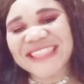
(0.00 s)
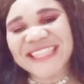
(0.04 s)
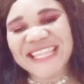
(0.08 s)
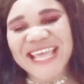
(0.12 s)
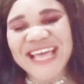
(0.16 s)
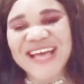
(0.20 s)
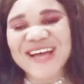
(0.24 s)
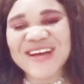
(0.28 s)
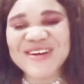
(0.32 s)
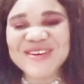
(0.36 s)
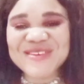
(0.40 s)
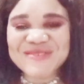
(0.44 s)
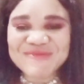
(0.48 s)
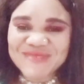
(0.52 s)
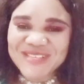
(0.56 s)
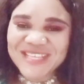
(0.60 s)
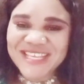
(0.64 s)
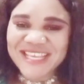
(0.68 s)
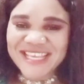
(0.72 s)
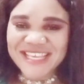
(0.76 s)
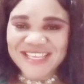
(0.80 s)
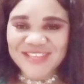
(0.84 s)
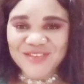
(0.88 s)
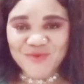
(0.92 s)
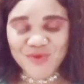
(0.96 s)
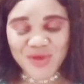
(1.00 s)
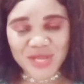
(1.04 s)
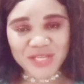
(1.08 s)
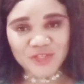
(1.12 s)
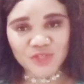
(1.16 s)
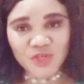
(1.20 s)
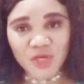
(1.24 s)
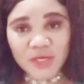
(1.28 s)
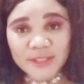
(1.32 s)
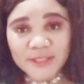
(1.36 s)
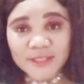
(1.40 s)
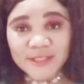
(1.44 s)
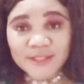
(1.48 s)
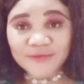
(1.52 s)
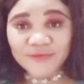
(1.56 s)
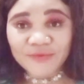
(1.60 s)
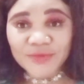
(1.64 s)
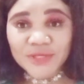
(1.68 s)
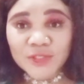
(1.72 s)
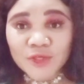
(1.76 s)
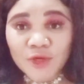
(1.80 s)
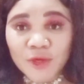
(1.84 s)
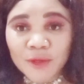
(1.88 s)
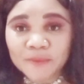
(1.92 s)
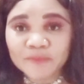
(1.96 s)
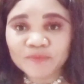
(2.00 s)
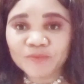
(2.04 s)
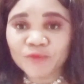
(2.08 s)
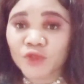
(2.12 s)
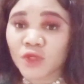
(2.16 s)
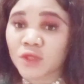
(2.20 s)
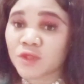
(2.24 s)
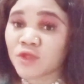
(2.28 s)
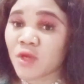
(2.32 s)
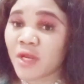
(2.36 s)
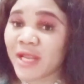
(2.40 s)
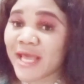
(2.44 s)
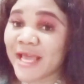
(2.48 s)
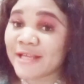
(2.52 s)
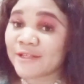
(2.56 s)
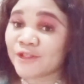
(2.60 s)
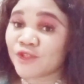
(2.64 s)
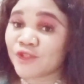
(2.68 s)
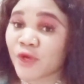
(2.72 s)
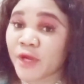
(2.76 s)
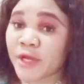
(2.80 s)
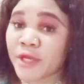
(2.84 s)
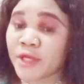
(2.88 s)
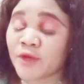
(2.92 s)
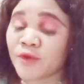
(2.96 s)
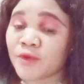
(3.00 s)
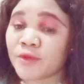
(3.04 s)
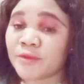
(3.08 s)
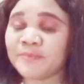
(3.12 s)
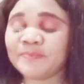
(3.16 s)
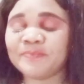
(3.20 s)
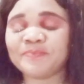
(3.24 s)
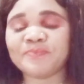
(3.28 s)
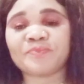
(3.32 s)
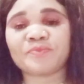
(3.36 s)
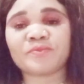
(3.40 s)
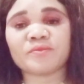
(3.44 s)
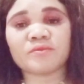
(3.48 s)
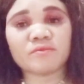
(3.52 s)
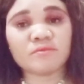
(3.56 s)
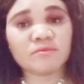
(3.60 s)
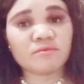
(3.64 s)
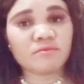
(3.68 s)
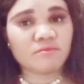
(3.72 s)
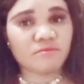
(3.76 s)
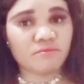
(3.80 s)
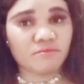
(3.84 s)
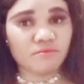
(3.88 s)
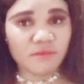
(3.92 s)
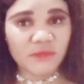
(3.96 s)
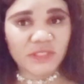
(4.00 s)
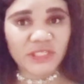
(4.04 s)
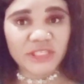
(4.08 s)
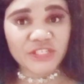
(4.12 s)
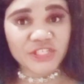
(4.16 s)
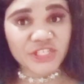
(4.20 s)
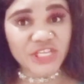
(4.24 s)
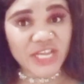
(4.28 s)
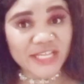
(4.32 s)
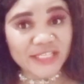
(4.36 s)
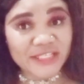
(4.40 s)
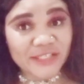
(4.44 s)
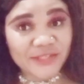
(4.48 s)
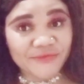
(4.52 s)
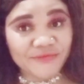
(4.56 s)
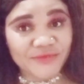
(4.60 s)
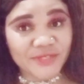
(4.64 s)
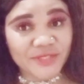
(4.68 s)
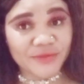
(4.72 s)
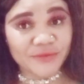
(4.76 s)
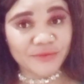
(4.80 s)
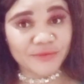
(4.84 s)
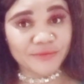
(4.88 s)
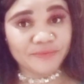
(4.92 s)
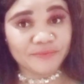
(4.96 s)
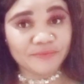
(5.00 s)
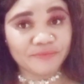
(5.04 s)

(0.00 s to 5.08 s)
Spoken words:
I hope you enjoyed this video. Not only enjoy, you know, share this video,